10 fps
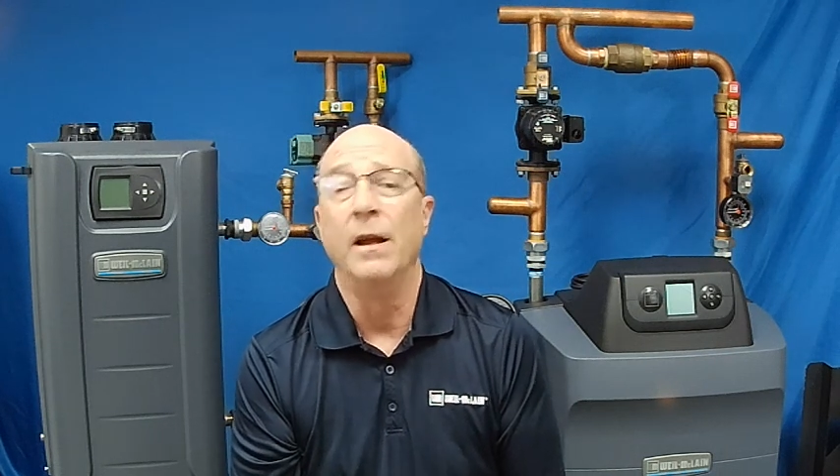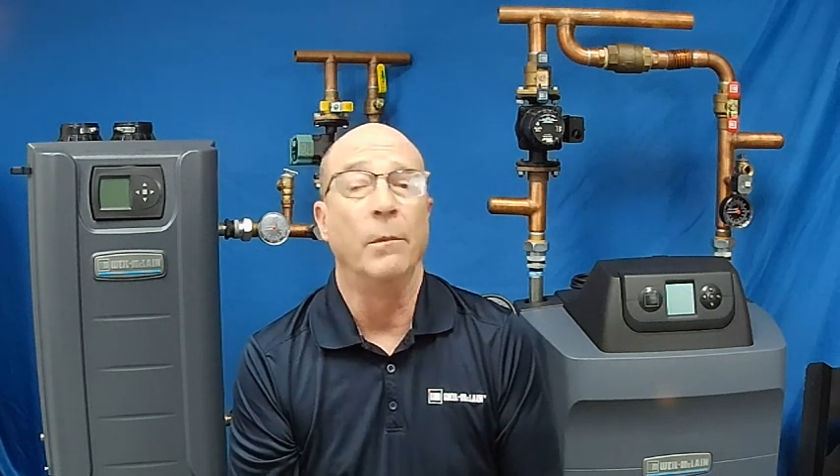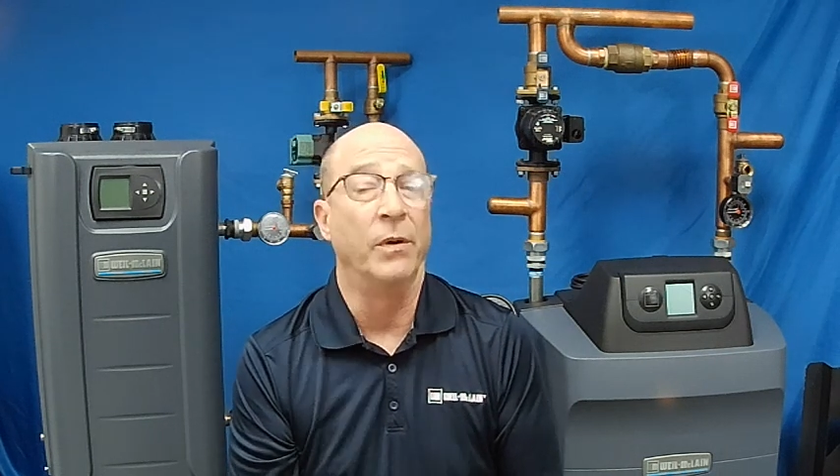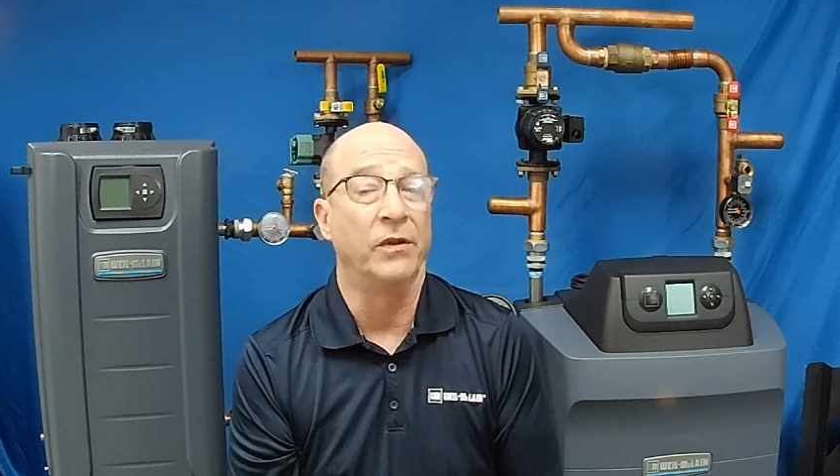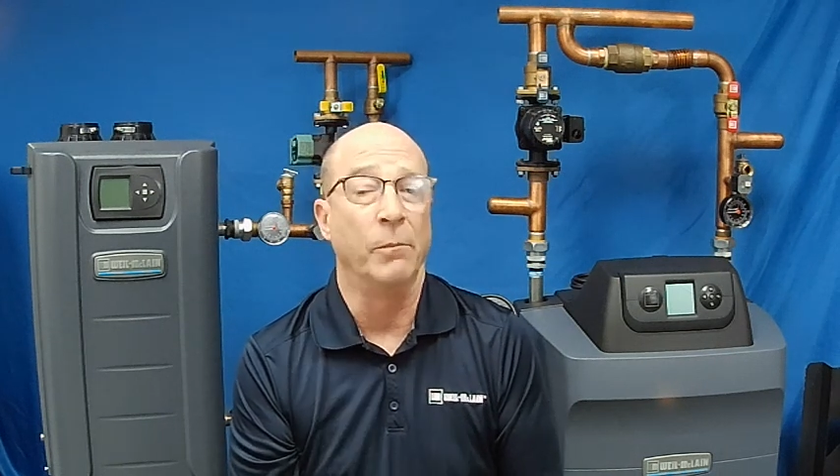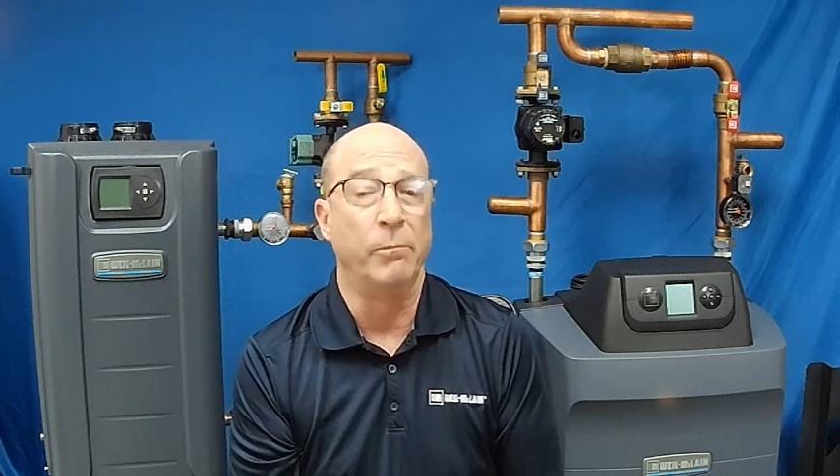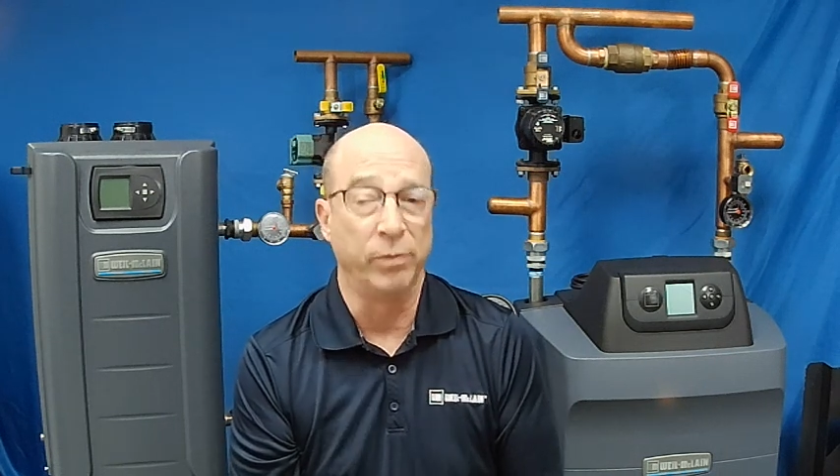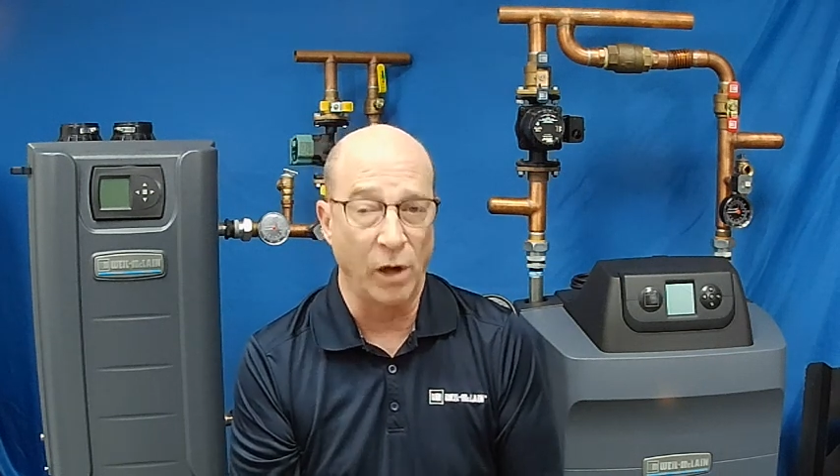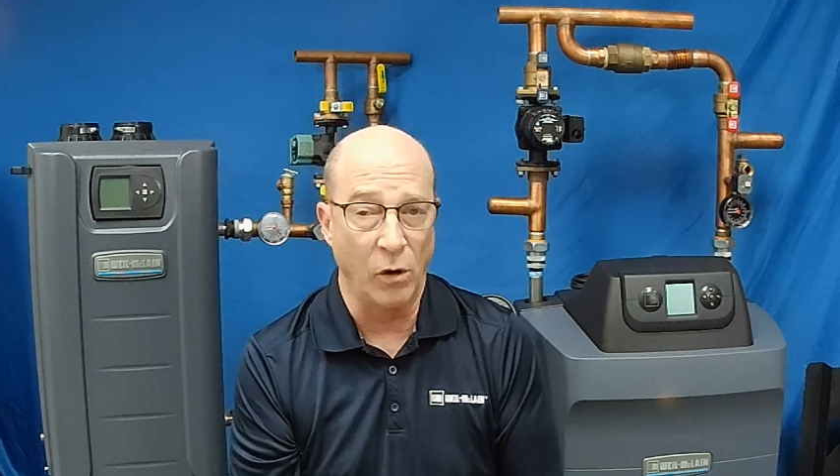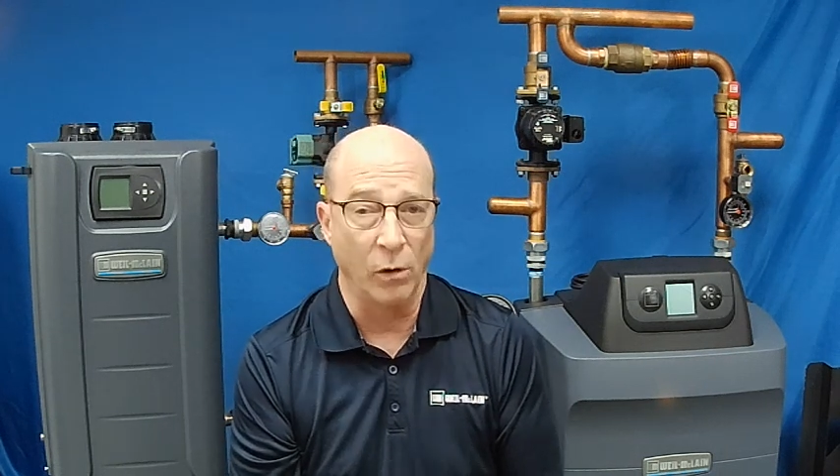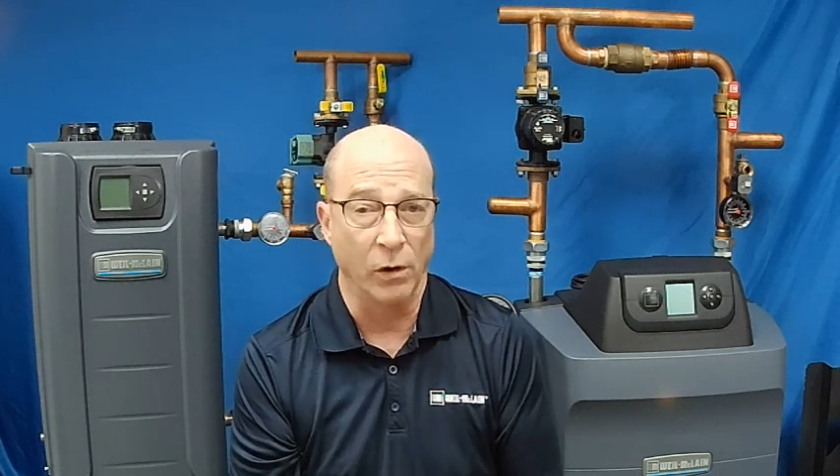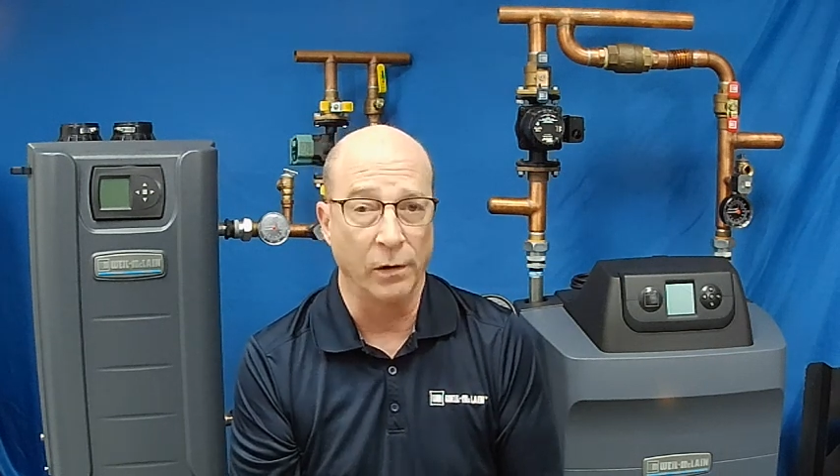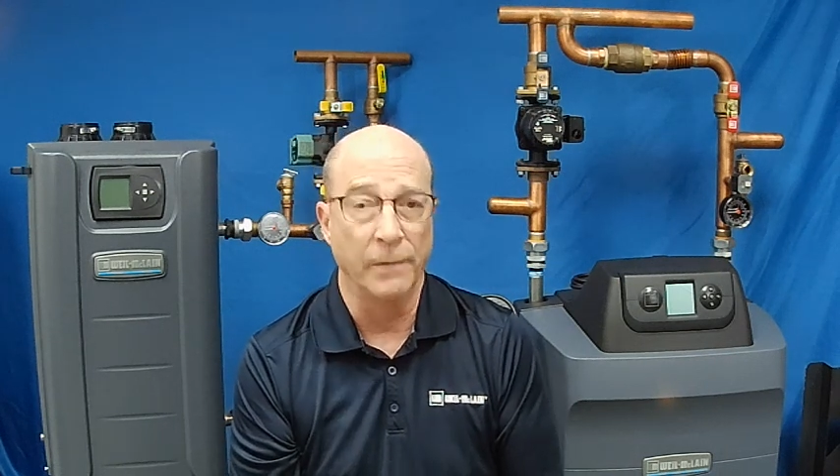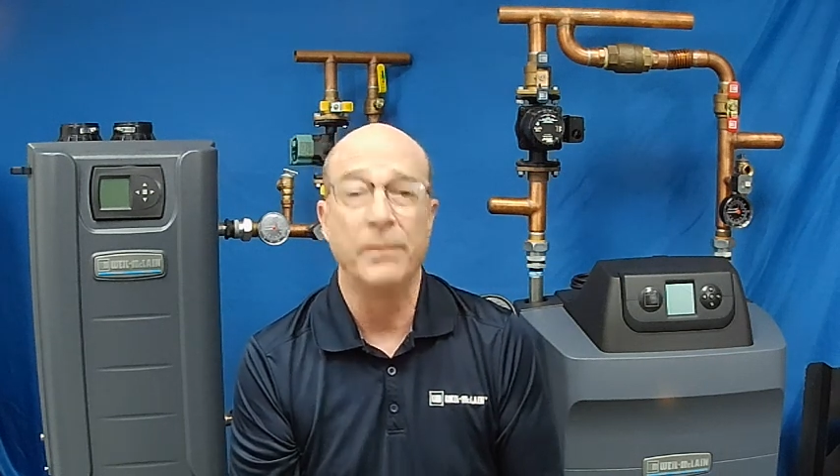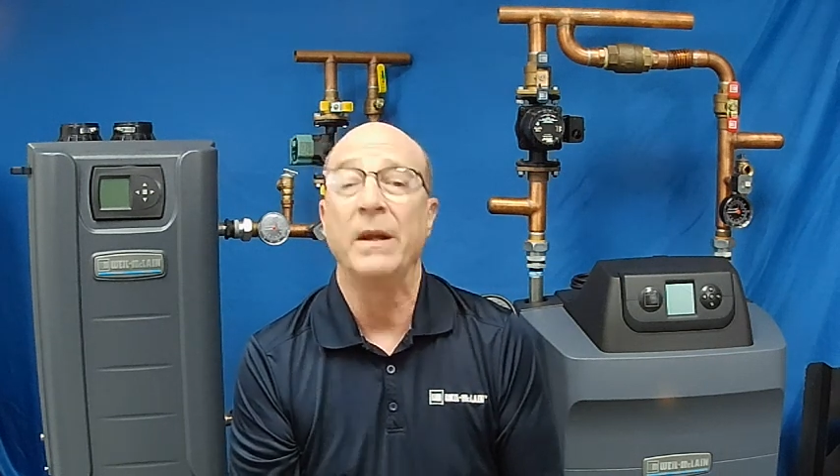but the blower
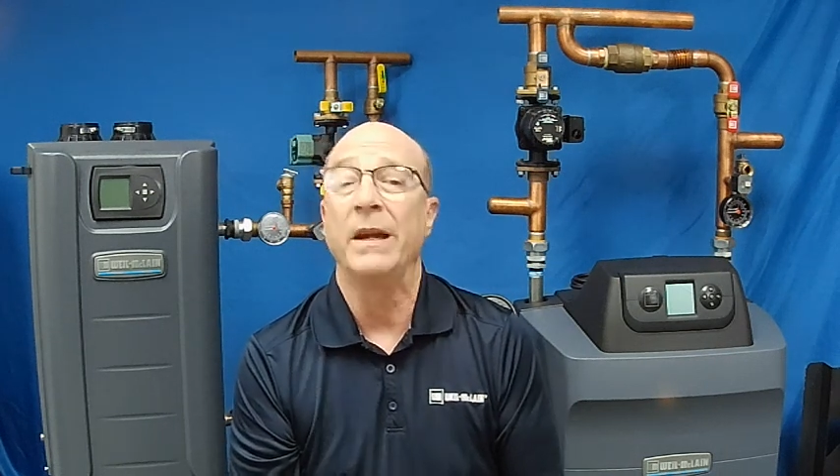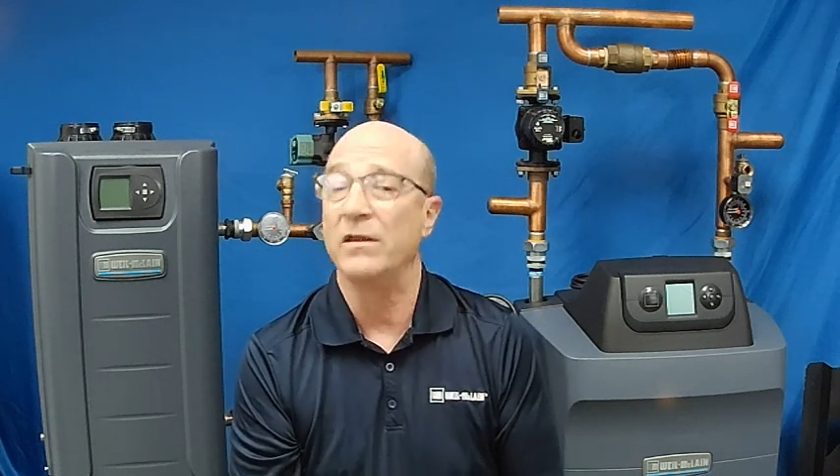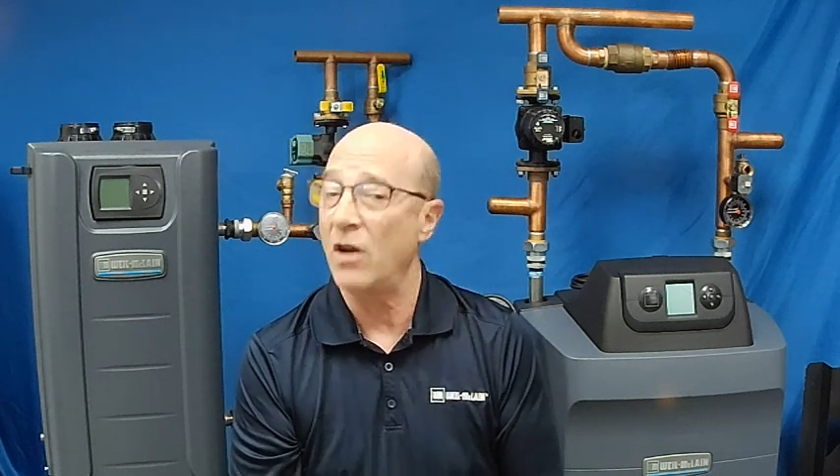is